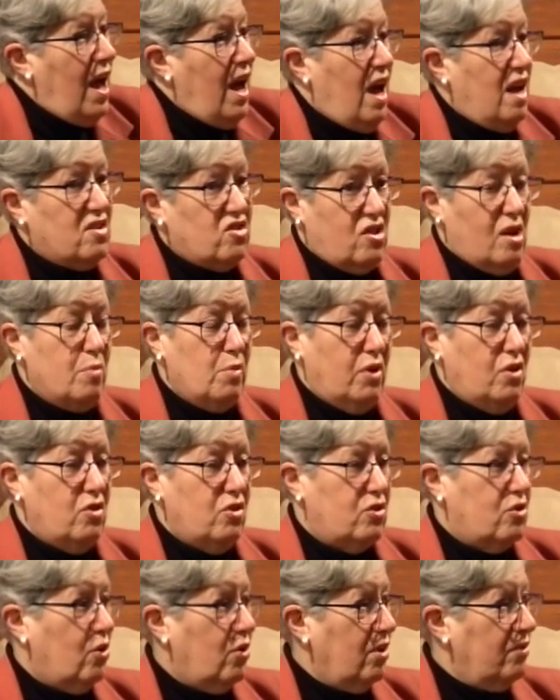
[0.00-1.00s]
Someone who
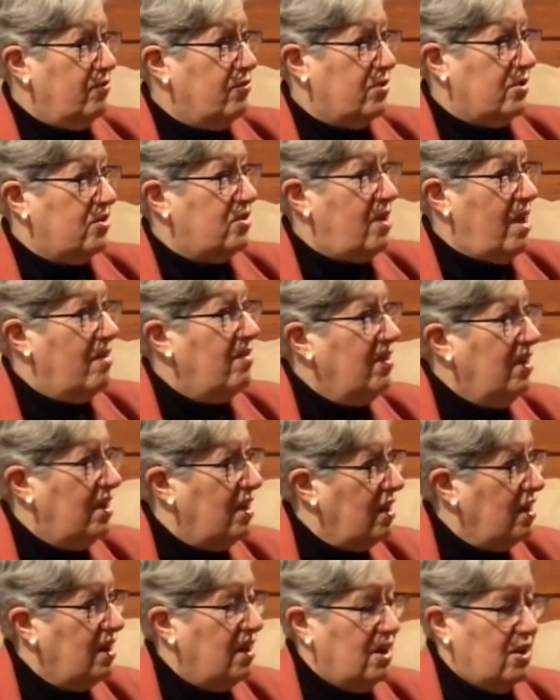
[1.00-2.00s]
taught for
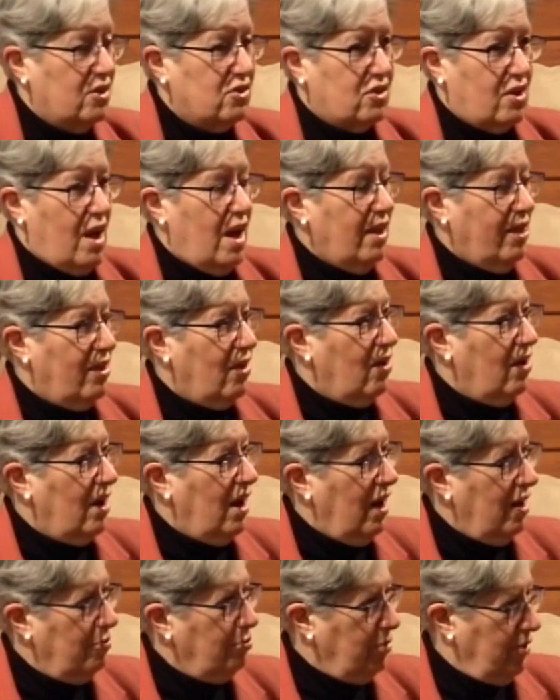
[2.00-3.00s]
17 years, I thought
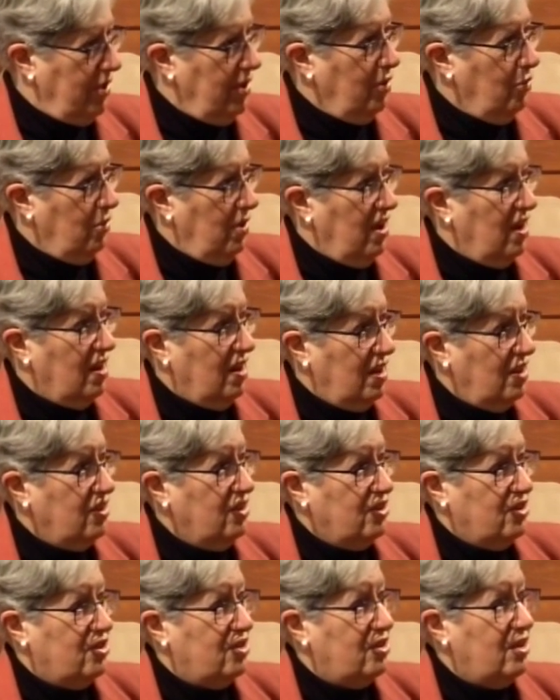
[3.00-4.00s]
I pretty well
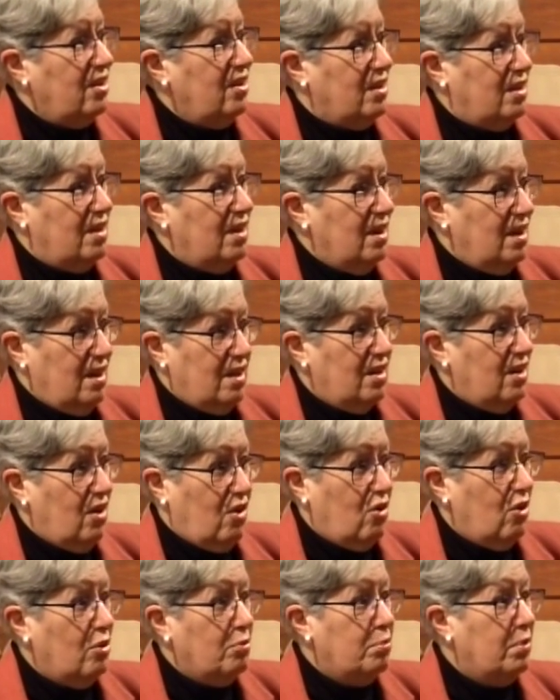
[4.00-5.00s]
understood the
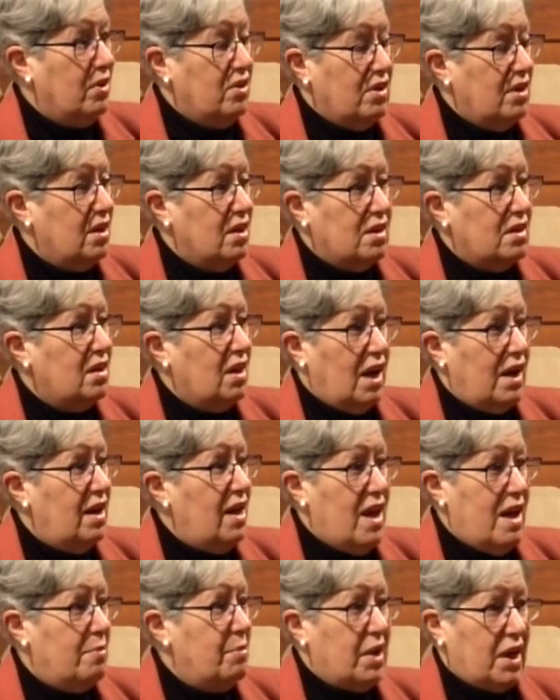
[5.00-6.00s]
whole bullying
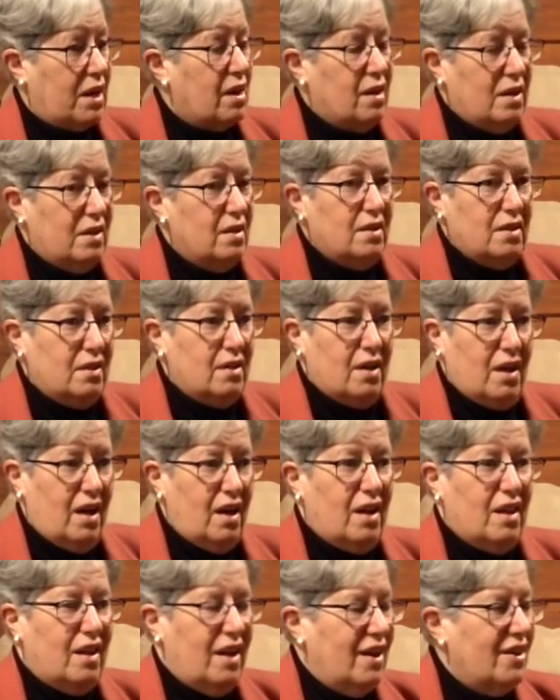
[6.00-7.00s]
dynamic. I
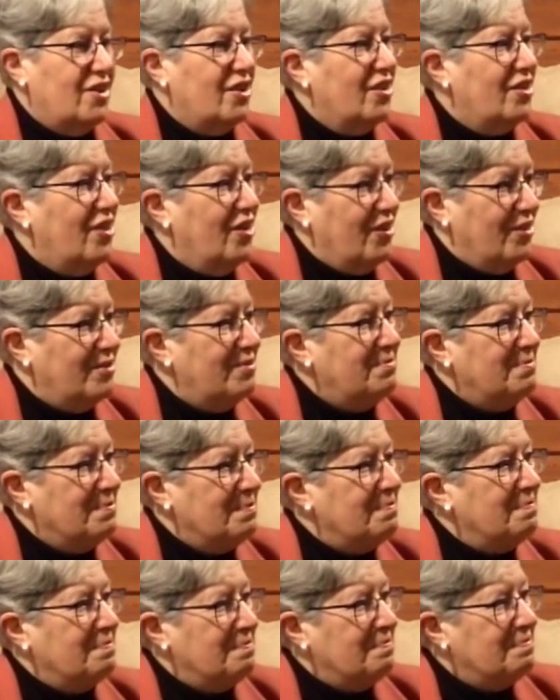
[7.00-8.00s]
had a lot to learn.
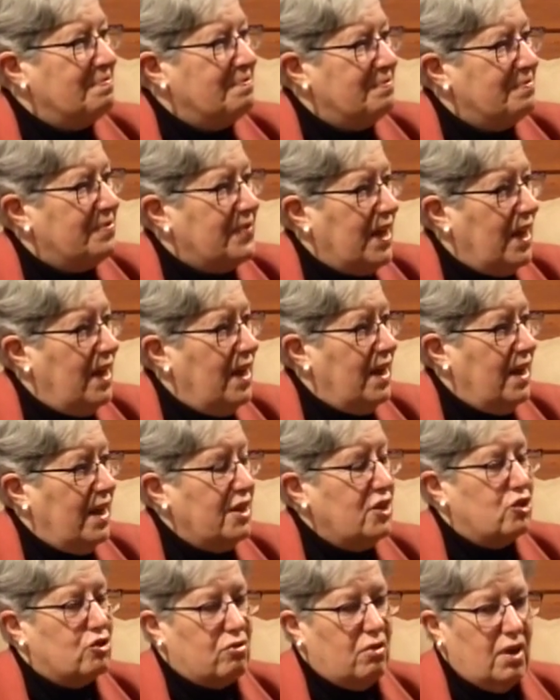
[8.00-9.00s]
Interesting. And I
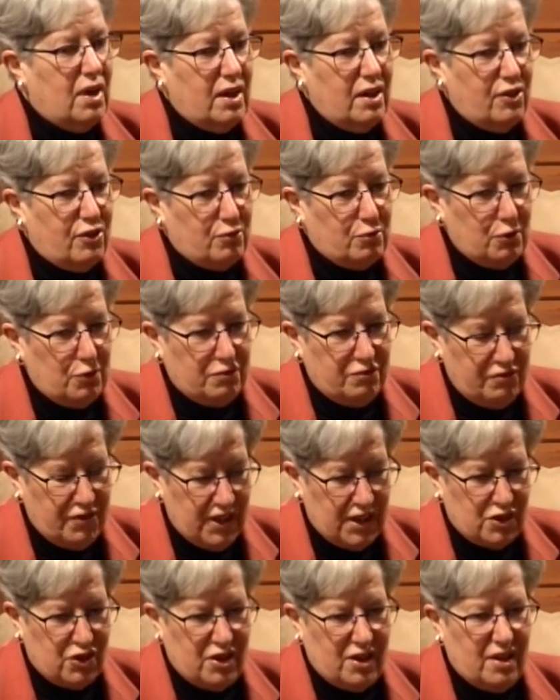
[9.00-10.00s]
tried through
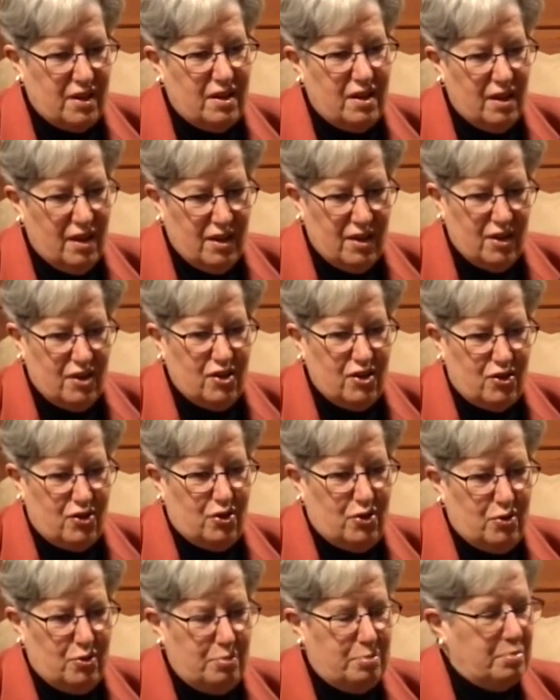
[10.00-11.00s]
fiction
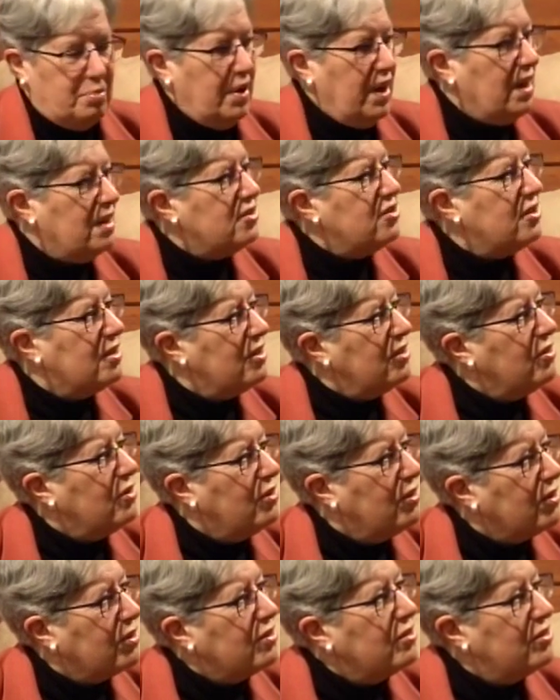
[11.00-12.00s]
to pass it
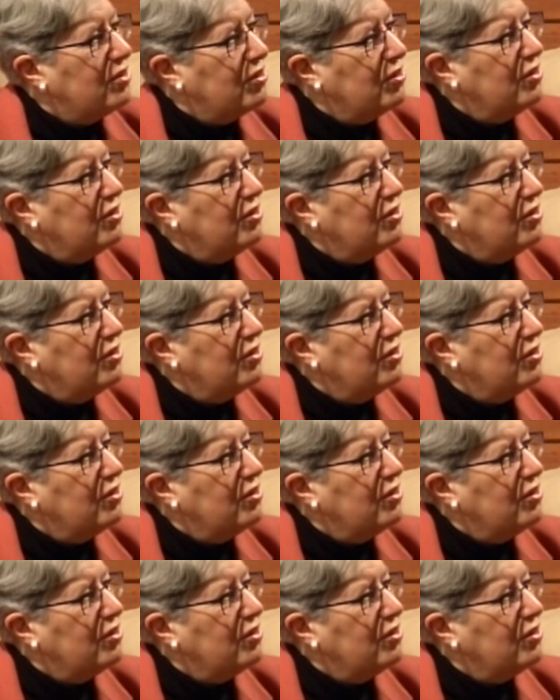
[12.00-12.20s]
along to